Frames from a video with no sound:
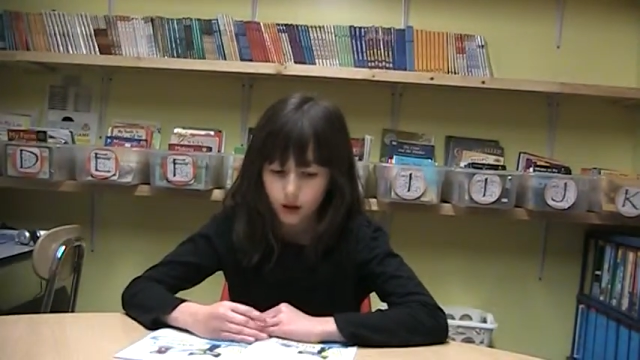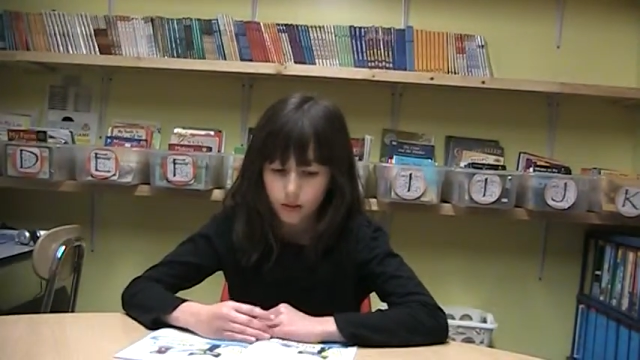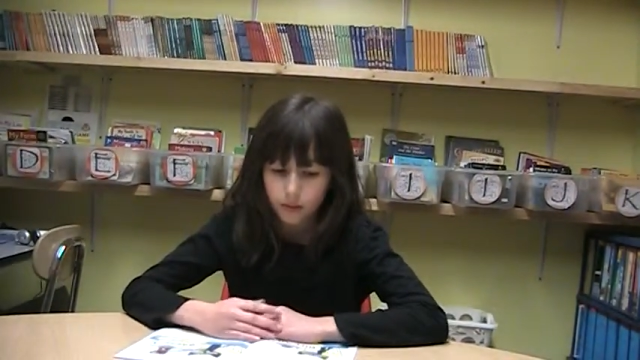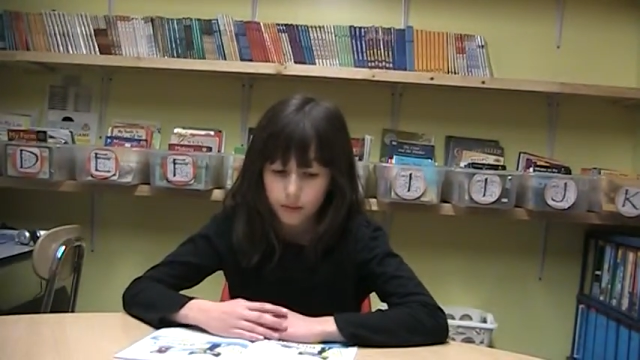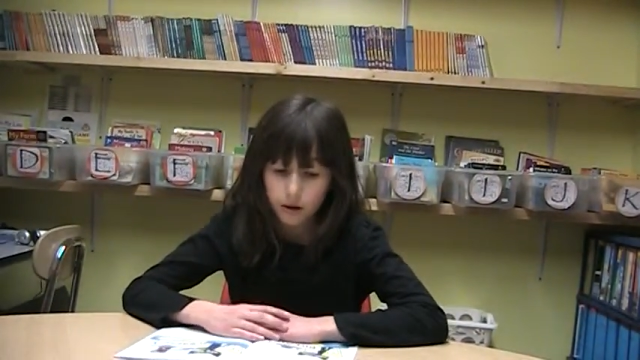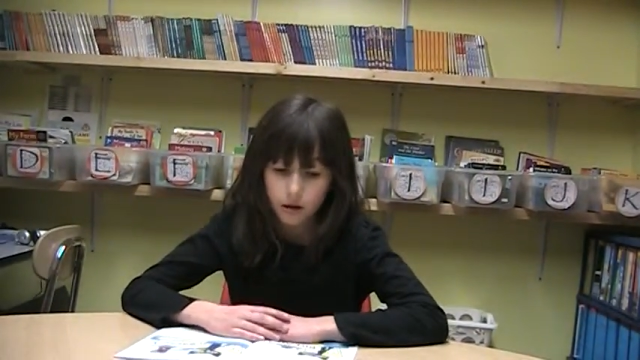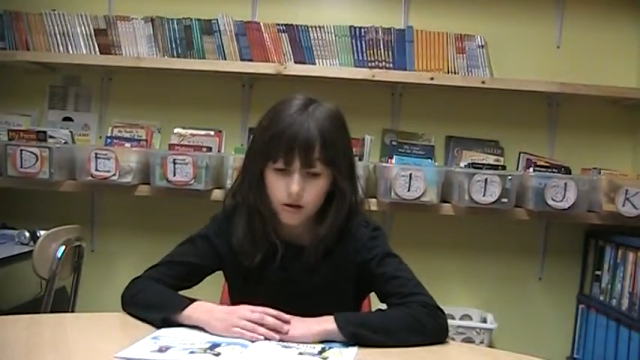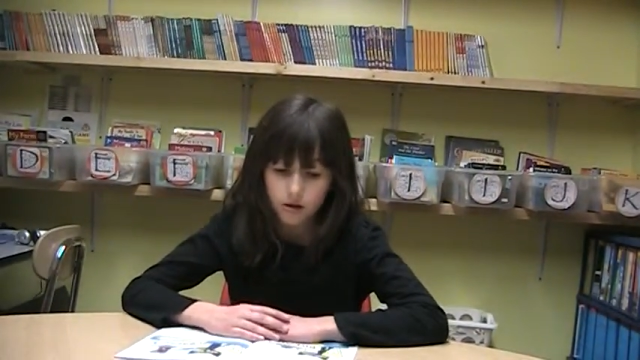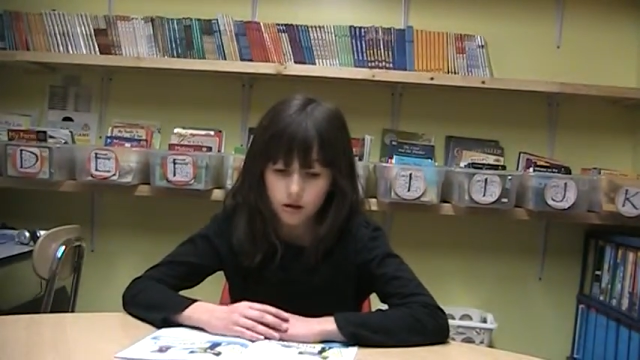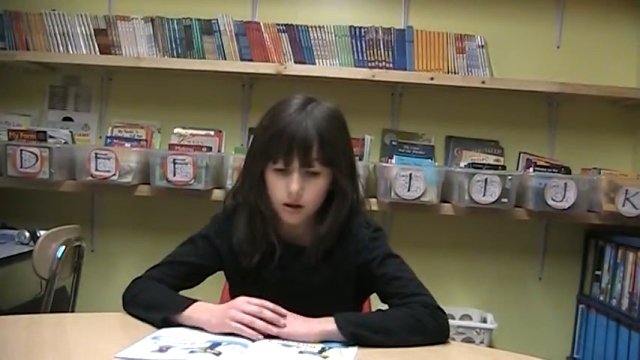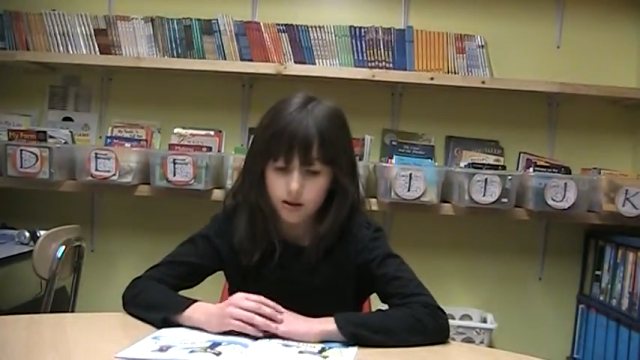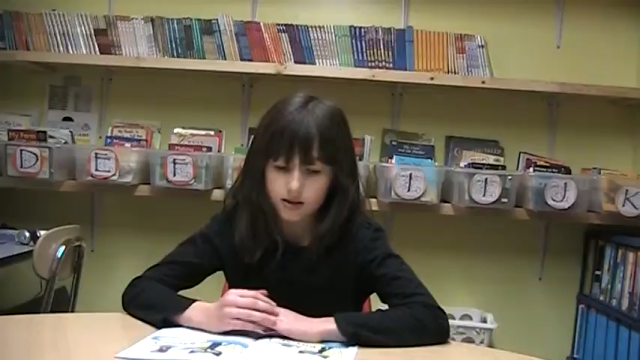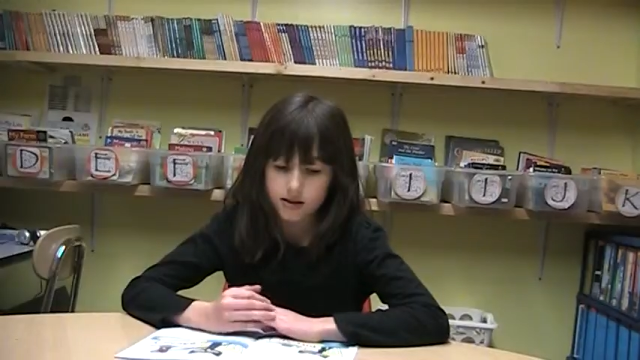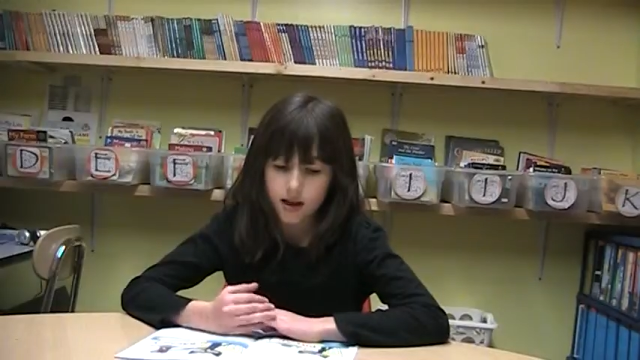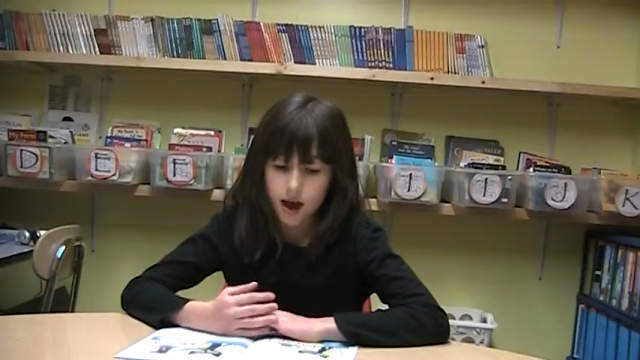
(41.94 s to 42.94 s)
He
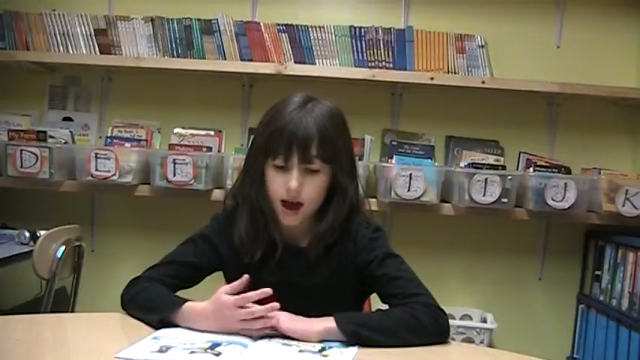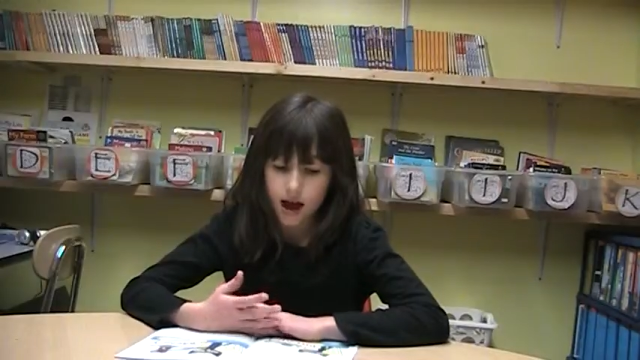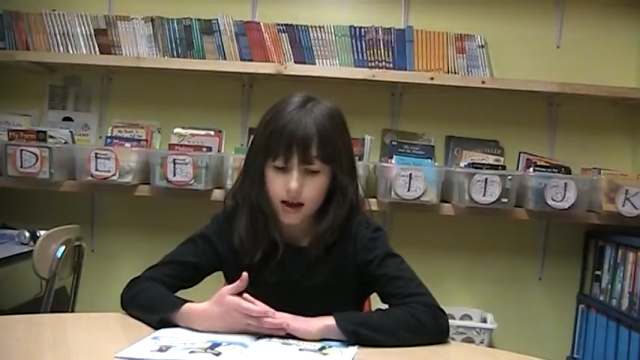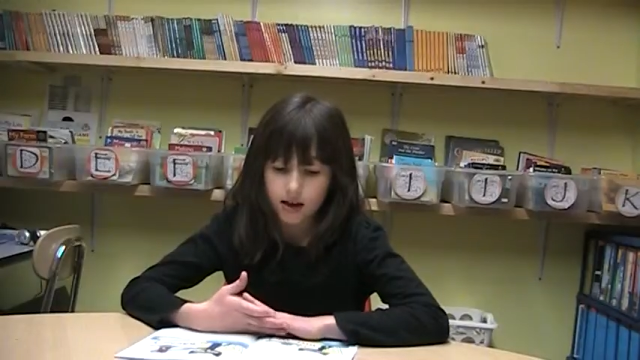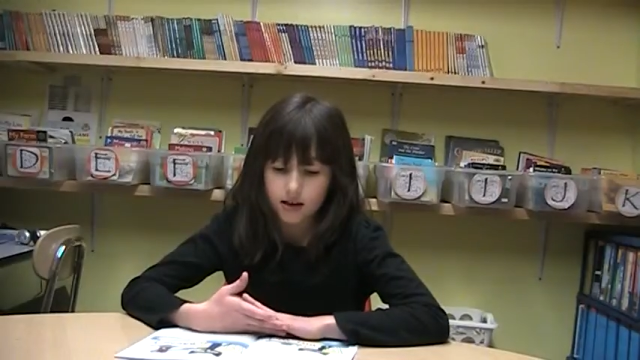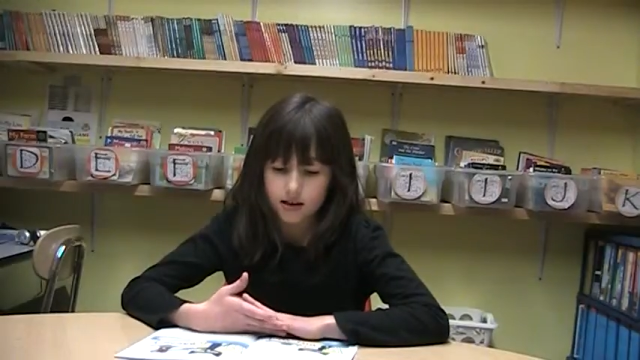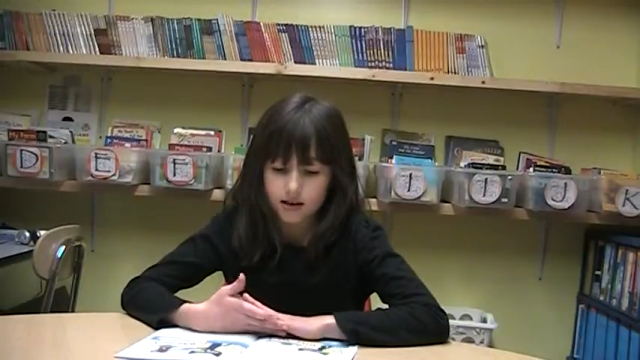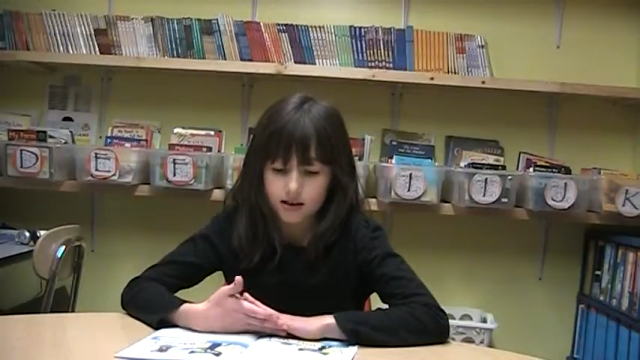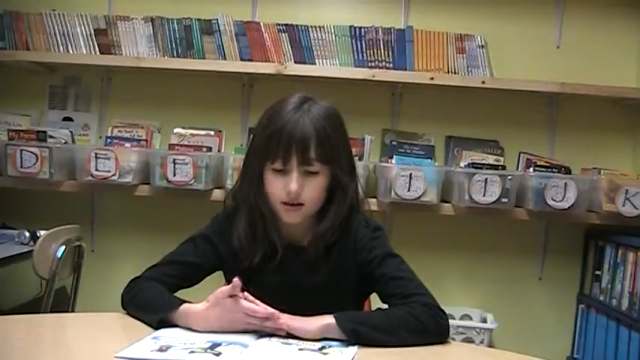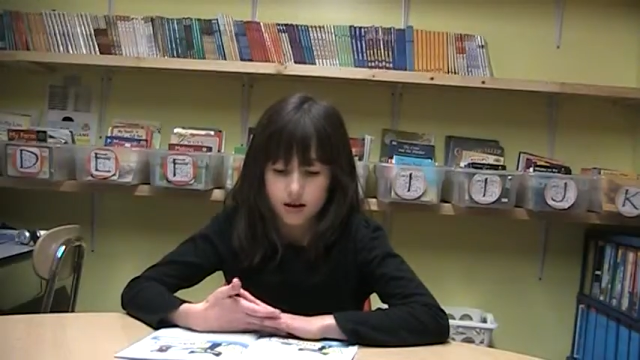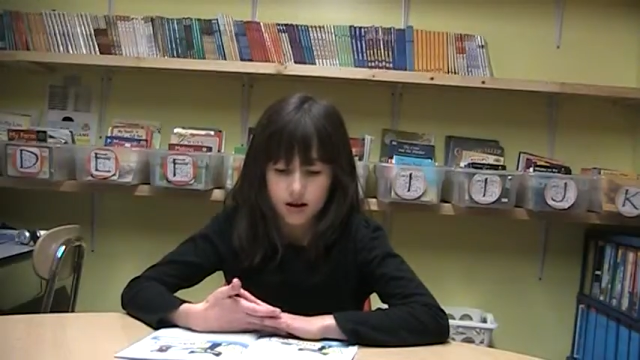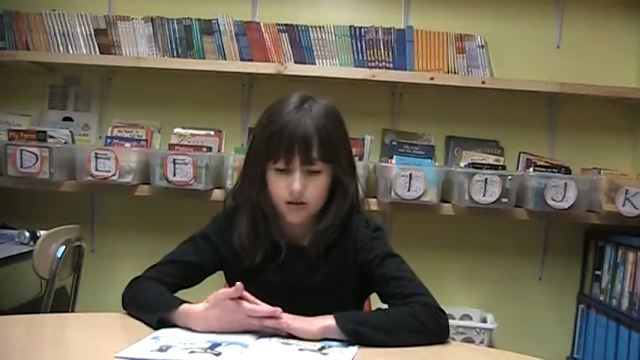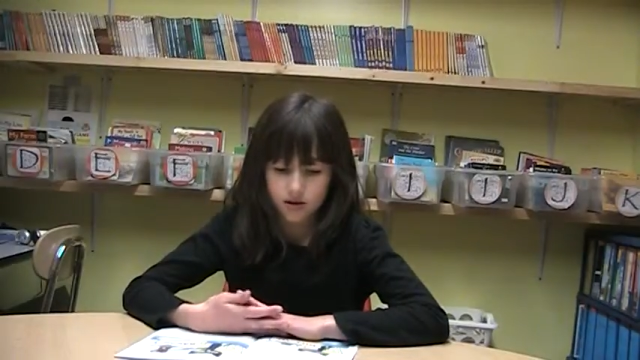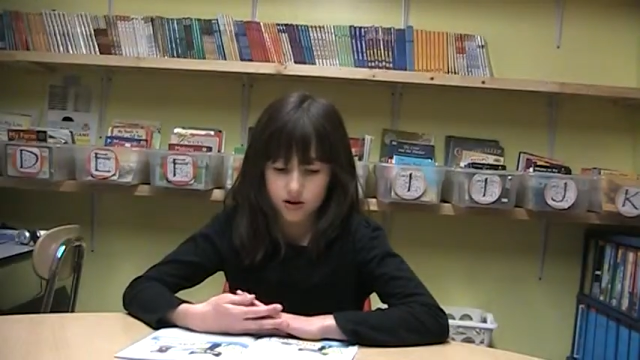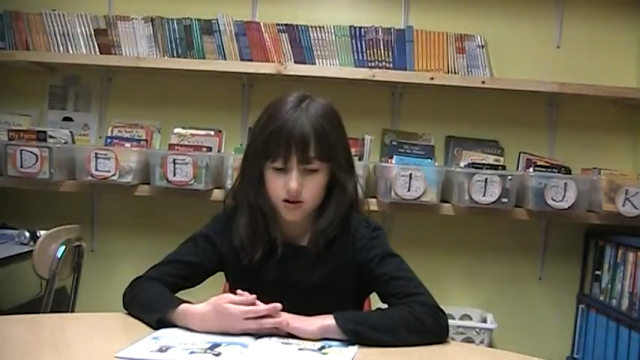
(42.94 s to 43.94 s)
looks at his
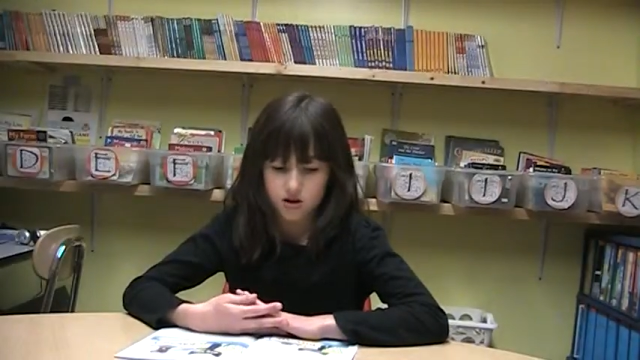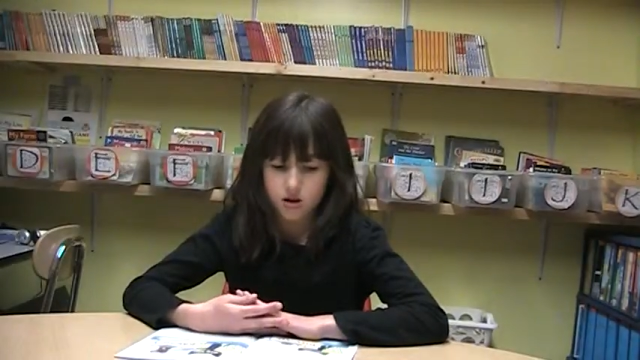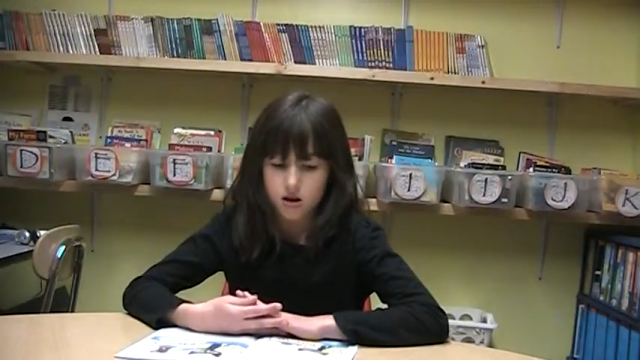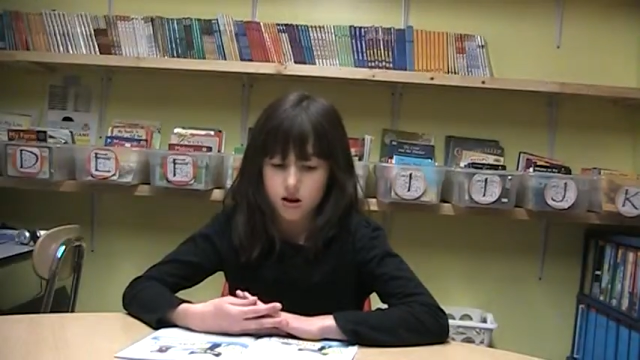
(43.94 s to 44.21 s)
sandwich.